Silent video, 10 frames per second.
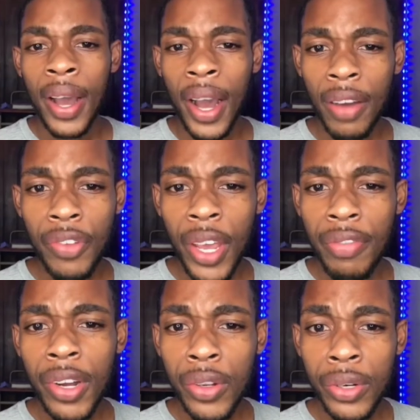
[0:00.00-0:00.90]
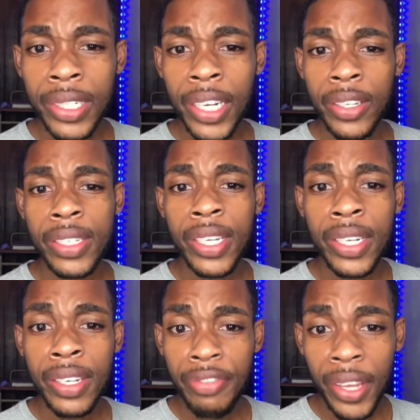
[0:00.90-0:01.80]
Have you ever looked at your
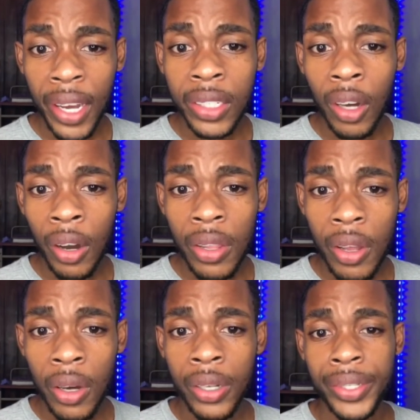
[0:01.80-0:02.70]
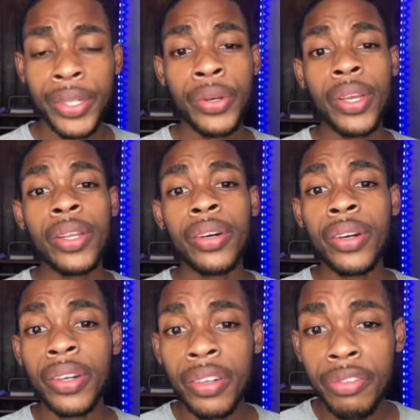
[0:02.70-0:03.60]
significant other, you know, you look a
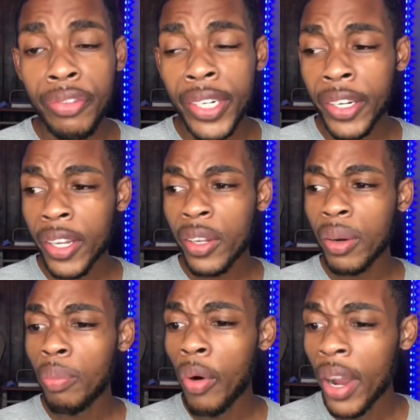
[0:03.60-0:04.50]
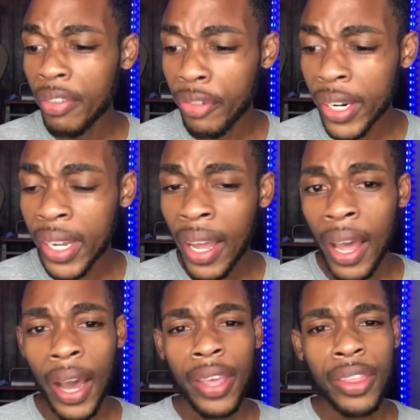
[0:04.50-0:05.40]
girlfriend or you look a boyfriend,
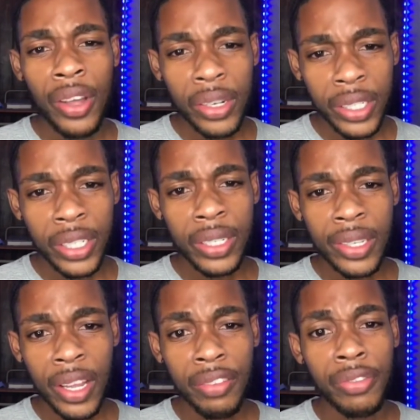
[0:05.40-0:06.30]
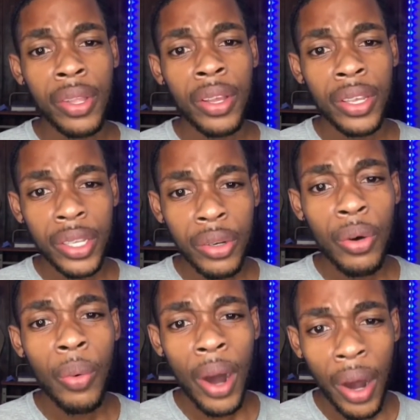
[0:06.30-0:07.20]
and you thought to yourself, you know,
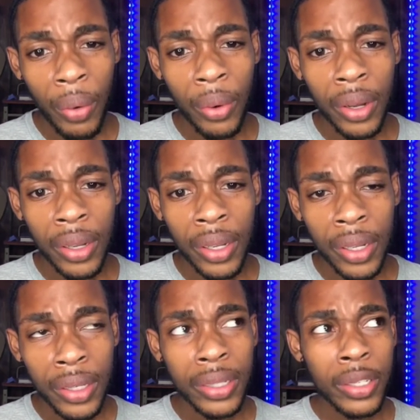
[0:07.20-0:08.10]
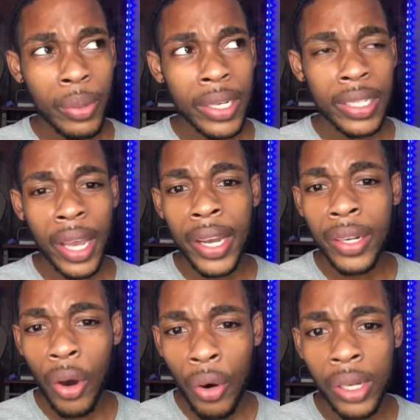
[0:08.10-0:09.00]
wow, this one is kind
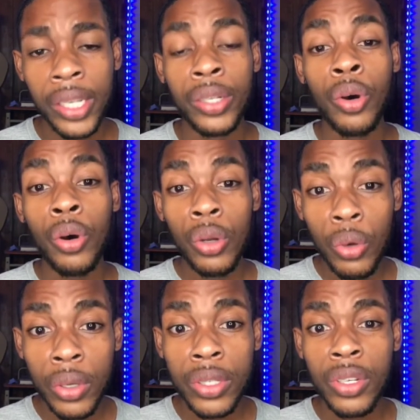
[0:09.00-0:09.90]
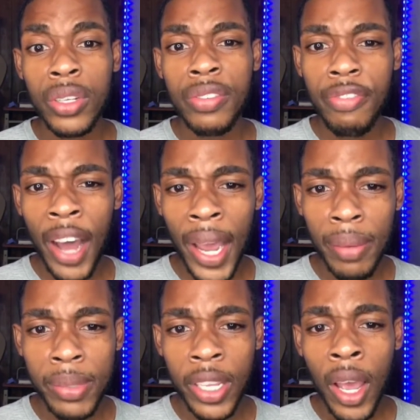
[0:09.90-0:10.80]
of ugly, no looks, just
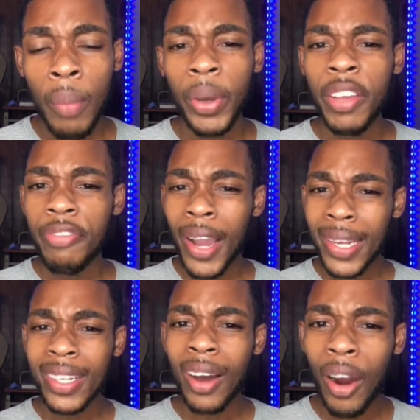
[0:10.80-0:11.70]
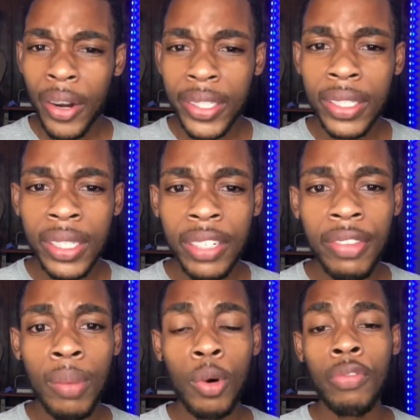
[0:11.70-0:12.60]
vibes, but you find it hard to leave
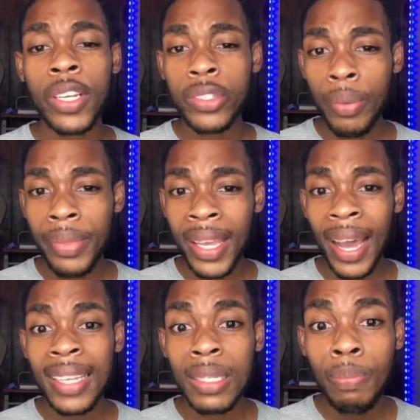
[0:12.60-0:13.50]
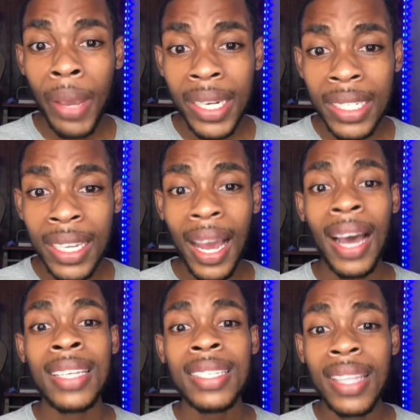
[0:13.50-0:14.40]
them over something as petty
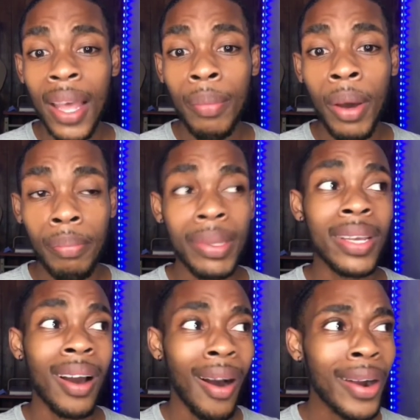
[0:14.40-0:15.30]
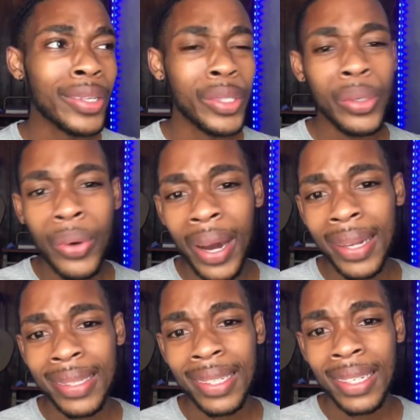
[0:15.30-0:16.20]
as them being hard to look
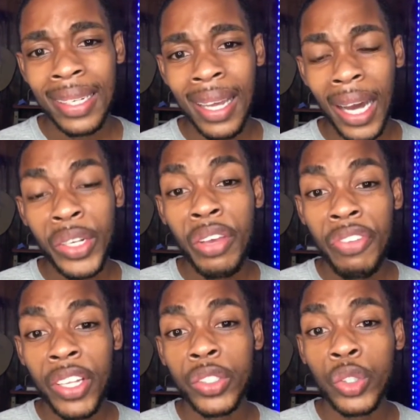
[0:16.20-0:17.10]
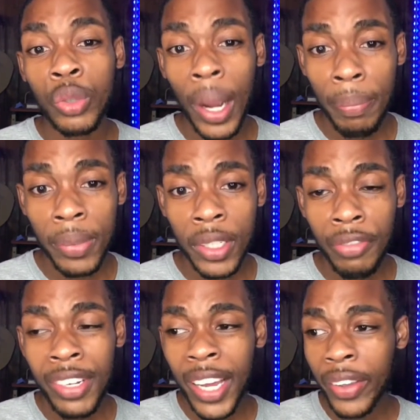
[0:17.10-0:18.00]
at. I know you feel trapped. You
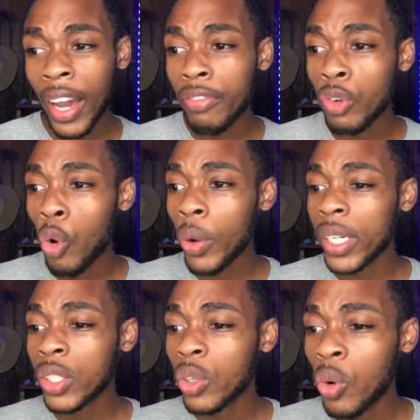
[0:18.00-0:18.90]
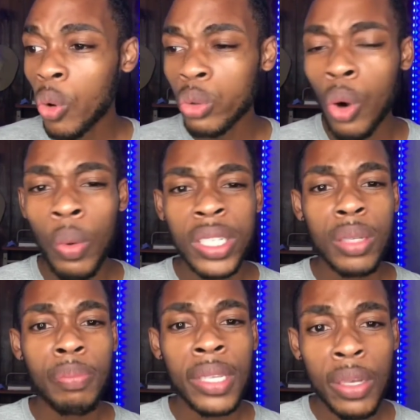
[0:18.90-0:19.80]
feel like you have nowhere to go, no one to
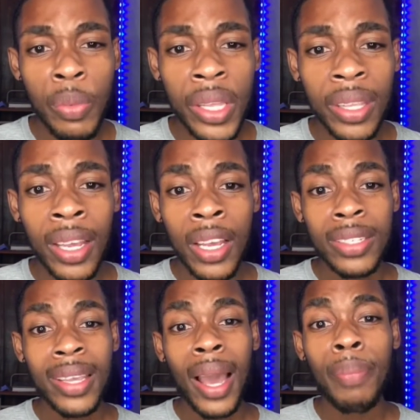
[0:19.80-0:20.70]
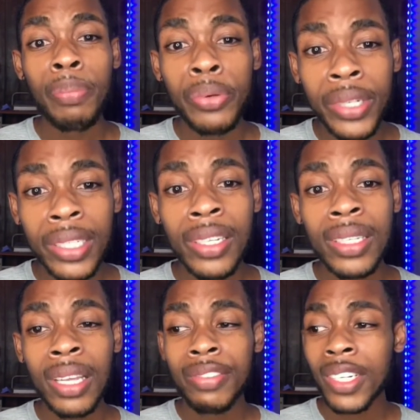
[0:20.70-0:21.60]
be with. So you pray to
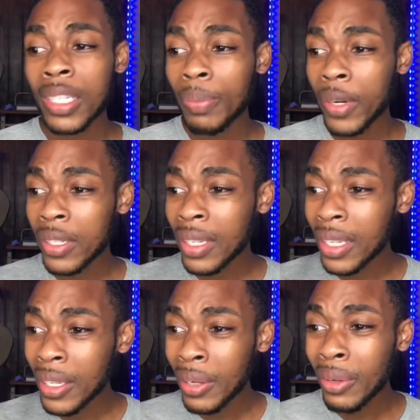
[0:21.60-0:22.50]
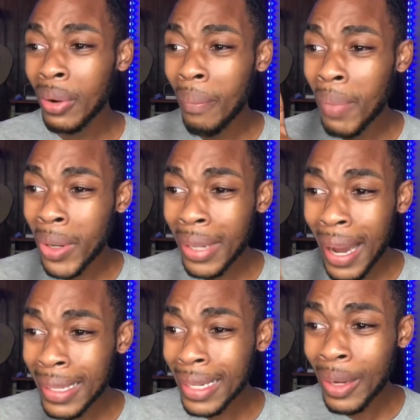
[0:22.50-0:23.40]
yourself, say this person give a look bun
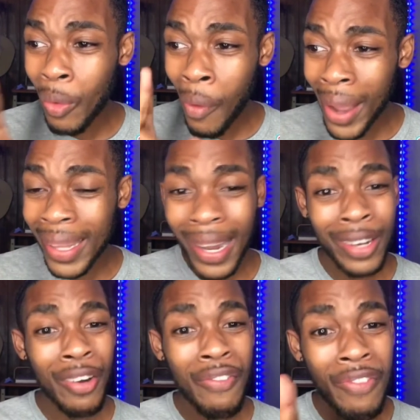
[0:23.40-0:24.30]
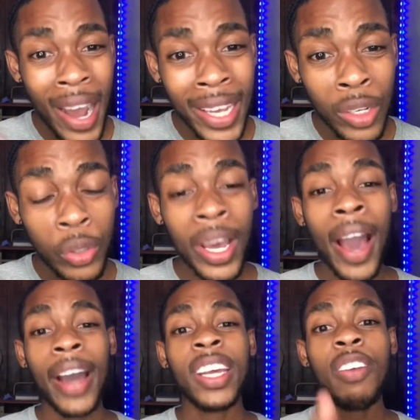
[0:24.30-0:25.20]
under the quiet and you find out
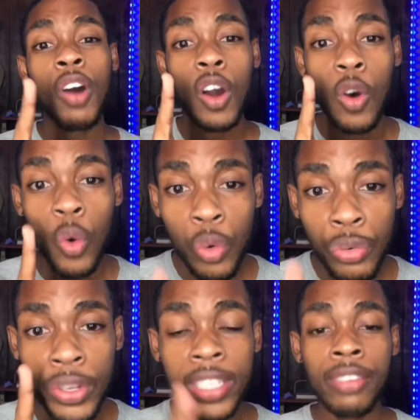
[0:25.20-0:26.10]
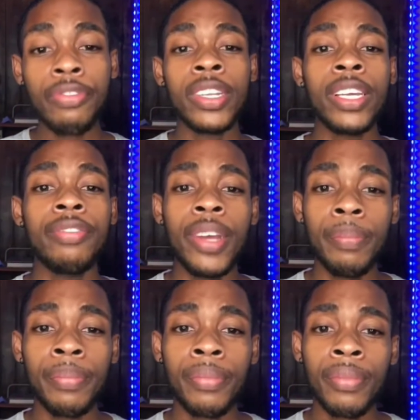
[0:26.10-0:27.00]
and you have a good reason to leave them.
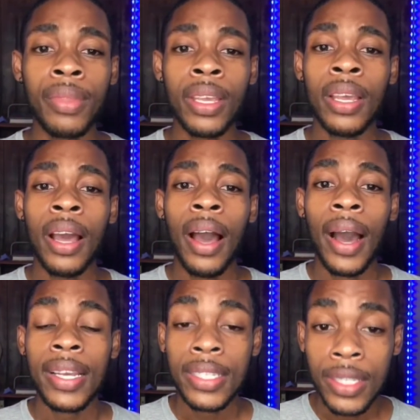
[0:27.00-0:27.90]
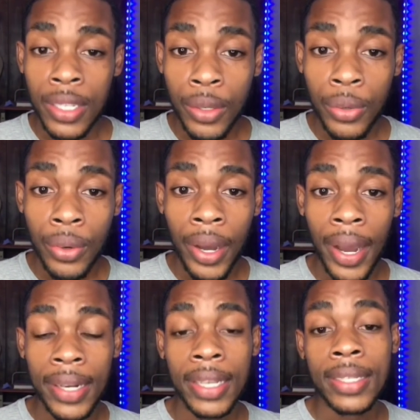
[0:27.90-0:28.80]
I see you
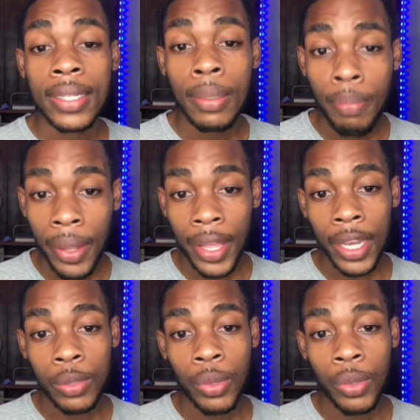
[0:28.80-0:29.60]
and I sympathize with